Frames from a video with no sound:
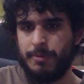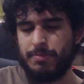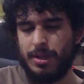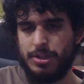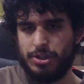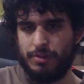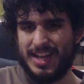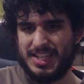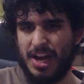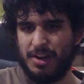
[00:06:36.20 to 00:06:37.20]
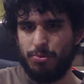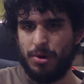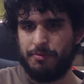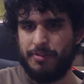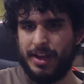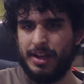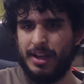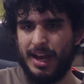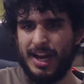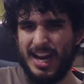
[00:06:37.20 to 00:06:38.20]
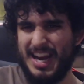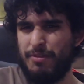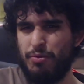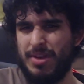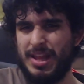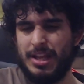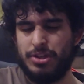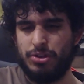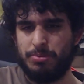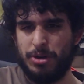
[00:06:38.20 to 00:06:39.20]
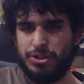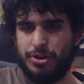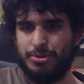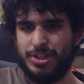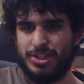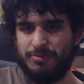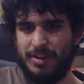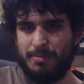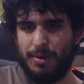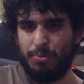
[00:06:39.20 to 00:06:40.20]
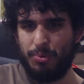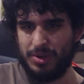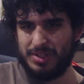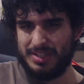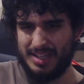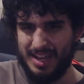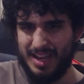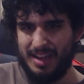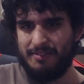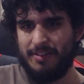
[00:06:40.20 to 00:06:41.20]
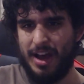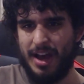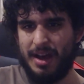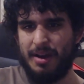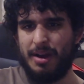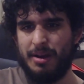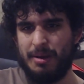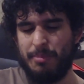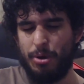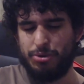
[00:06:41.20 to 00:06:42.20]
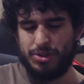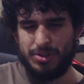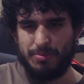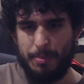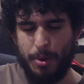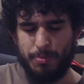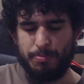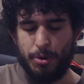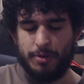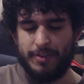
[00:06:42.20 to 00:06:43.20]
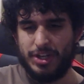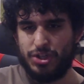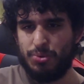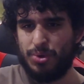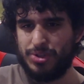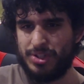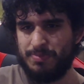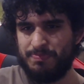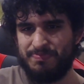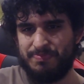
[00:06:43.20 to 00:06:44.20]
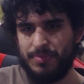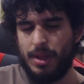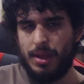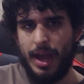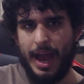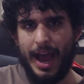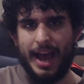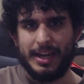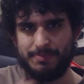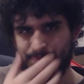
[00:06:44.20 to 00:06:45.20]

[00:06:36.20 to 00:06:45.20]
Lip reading: So that's kind of one thing. And I never really took much notice of them and what their motivation was. And